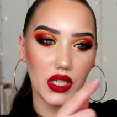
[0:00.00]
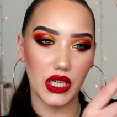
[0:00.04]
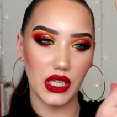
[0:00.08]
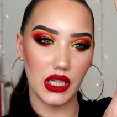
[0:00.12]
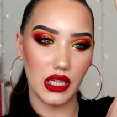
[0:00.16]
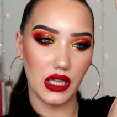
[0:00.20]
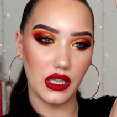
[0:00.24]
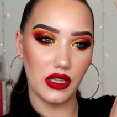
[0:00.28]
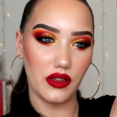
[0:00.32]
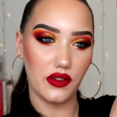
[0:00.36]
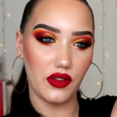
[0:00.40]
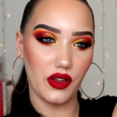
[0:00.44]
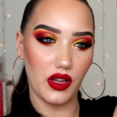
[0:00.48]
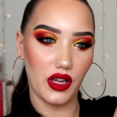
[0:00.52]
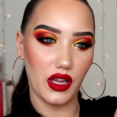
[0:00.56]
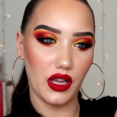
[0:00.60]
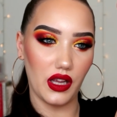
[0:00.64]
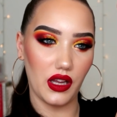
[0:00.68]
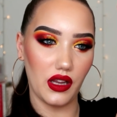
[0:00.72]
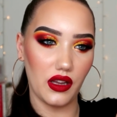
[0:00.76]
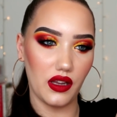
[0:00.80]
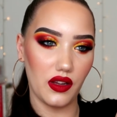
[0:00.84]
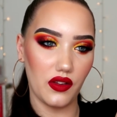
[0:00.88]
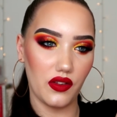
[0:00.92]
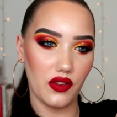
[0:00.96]
And
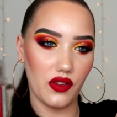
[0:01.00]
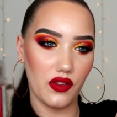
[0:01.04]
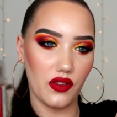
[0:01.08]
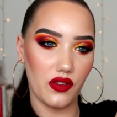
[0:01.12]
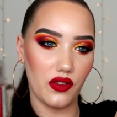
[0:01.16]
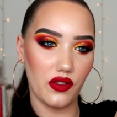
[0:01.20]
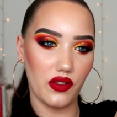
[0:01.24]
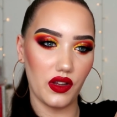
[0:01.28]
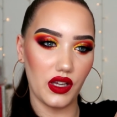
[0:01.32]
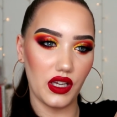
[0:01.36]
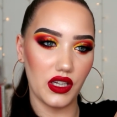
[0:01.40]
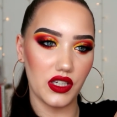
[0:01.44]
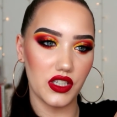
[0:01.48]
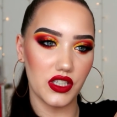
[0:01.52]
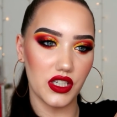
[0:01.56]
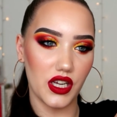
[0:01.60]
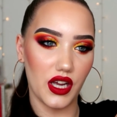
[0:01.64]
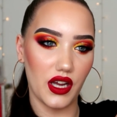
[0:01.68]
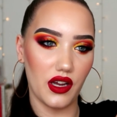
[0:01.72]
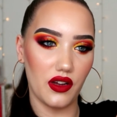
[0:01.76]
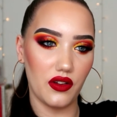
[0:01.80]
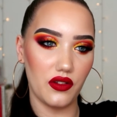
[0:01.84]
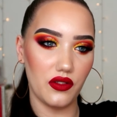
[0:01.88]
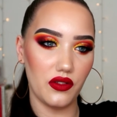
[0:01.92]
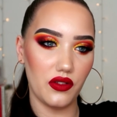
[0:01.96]
this is
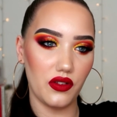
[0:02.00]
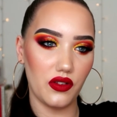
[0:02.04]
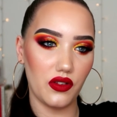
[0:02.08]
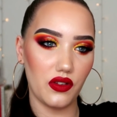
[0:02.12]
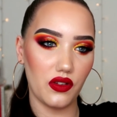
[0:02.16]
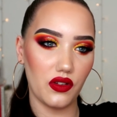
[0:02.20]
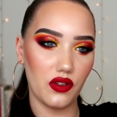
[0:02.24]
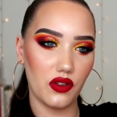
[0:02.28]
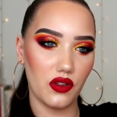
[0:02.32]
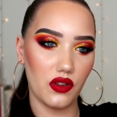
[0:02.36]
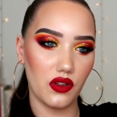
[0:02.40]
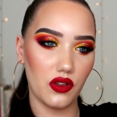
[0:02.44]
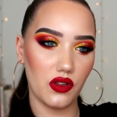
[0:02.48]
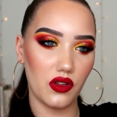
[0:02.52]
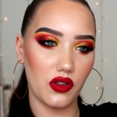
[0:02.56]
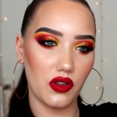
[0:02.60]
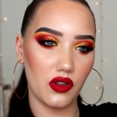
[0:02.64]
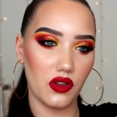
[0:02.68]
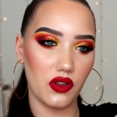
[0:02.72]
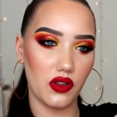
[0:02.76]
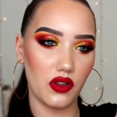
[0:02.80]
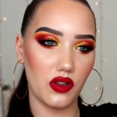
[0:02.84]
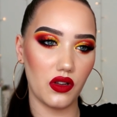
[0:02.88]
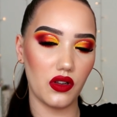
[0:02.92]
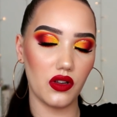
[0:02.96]
Seychelles.
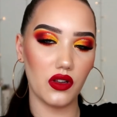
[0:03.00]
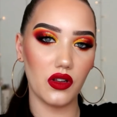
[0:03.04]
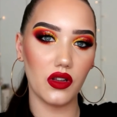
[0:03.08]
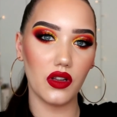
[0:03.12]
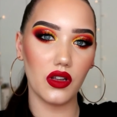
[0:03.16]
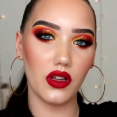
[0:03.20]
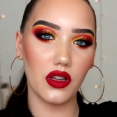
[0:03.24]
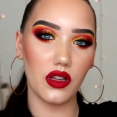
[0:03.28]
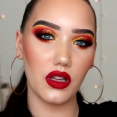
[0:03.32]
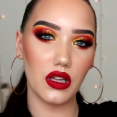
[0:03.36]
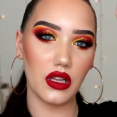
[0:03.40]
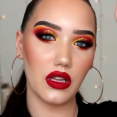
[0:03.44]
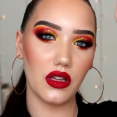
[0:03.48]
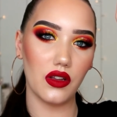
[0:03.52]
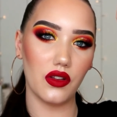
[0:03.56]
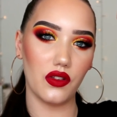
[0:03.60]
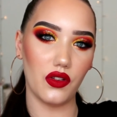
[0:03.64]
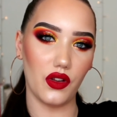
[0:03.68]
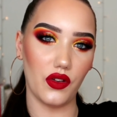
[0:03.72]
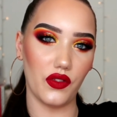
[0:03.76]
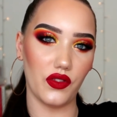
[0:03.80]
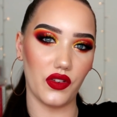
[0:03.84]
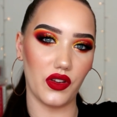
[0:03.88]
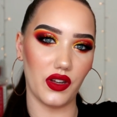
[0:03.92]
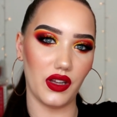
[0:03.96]

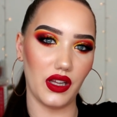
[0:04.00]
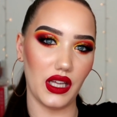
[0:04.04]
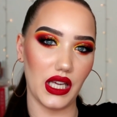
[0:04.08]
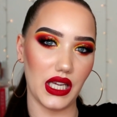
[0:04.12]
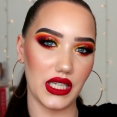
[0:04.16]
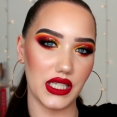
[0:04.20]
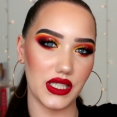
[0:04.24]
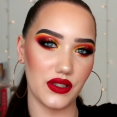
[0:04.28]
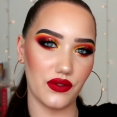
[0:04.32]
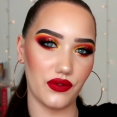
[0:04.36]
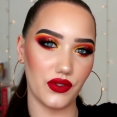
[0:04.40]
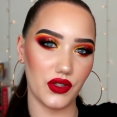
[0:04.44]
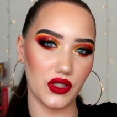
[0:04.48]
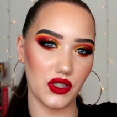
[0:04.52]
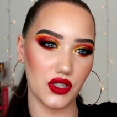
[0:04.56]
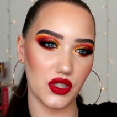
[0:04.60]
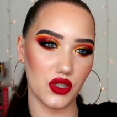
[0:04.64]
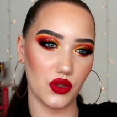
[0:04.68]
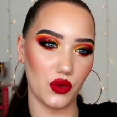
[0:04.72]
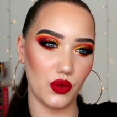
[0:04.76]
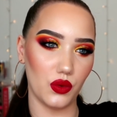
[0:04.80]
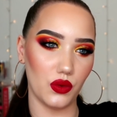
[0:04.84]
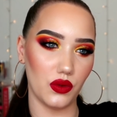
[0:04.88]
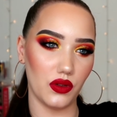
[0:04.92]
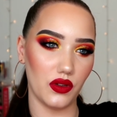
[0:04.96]
It's obviously, yeah, different
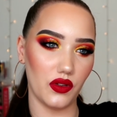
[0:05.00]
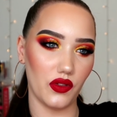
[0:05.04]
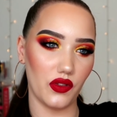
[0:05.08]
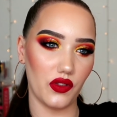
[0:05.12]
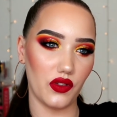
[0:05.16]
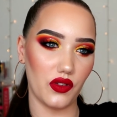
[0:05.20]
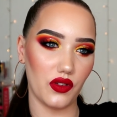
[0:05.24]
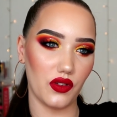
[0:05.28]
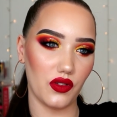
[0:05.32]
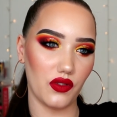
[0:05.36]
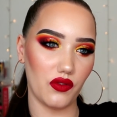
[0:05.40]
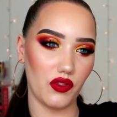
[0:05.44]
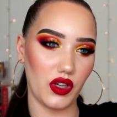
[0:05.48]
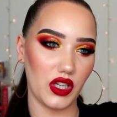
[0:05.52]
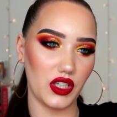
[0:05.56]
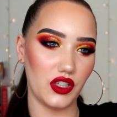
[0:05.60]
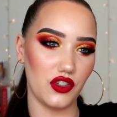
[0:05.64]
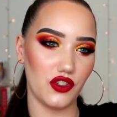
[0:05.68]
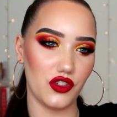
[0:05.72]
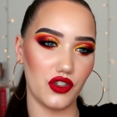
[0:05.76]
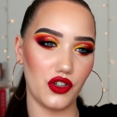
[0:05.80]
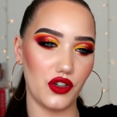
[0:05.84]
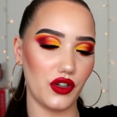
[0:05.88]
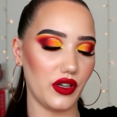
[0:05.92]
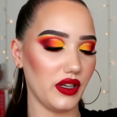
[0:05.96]
tones. And
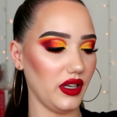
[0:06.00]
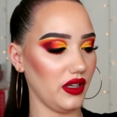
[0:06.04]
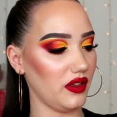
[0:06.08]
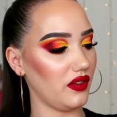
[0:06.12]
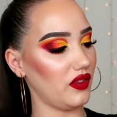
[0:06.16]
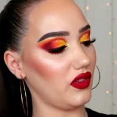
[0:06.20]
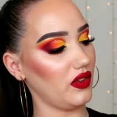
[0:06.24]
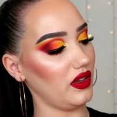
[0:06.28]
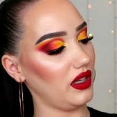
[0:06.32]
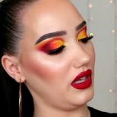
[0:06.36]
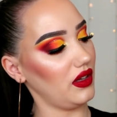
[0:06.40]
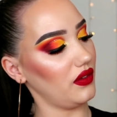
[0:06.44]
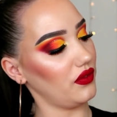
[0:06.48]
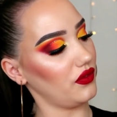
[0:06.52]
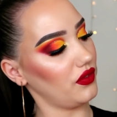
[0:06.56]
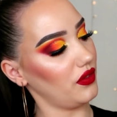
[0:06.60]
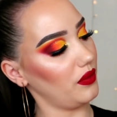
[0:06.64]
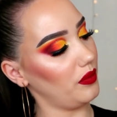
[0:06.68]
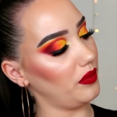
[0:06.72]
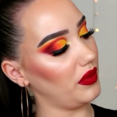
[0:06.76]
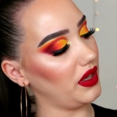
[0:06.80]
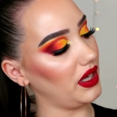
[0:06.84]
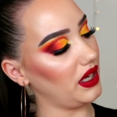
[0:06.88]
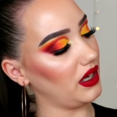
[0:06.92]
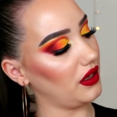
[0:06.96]
you're not going to see it
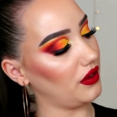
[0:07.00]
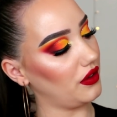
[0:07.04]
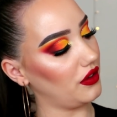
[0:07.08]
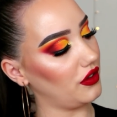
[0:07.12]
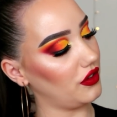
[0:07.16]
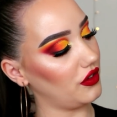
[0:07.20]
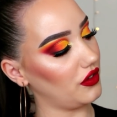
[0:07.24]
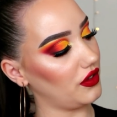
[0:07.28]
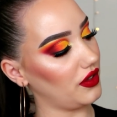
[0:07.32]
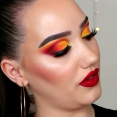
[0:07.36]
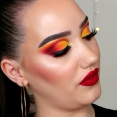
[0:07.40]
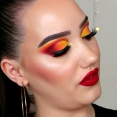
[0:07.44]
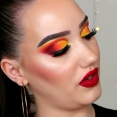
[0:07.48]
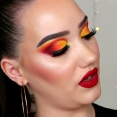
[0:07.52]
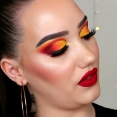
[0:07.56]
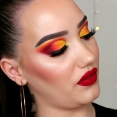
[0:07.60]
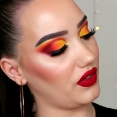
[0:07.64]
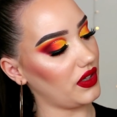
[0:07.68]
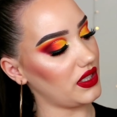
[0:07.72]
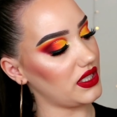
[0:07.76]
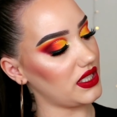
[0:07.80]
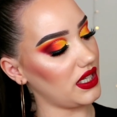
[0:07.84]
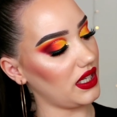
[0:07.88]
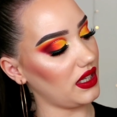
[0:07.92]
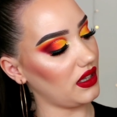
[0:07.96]
from there, or even if
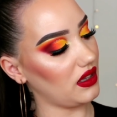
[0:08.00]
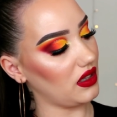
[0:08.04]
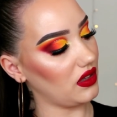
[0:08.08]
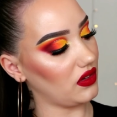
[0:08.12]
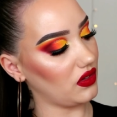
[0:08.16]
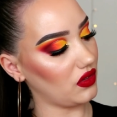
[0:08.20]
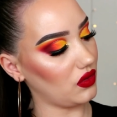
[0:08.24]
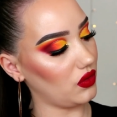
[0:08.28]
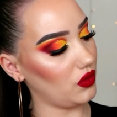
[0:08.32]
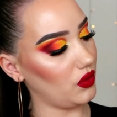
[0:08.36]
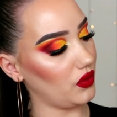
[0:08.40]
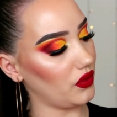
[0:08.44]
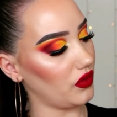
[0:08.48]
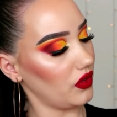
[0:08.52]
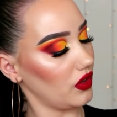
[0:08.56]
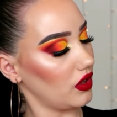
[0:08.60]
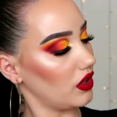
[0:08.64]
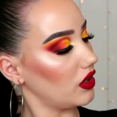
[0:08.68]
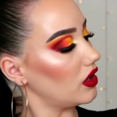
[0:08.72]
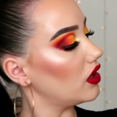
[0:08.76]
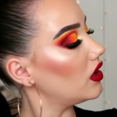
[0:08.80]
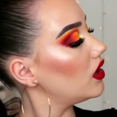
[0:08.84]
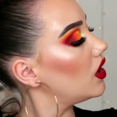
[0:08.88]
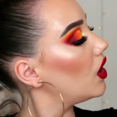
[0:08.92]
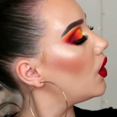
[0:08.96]
I take this
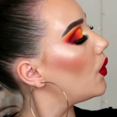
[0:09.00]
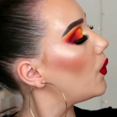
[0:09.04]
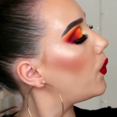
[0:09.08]
closer.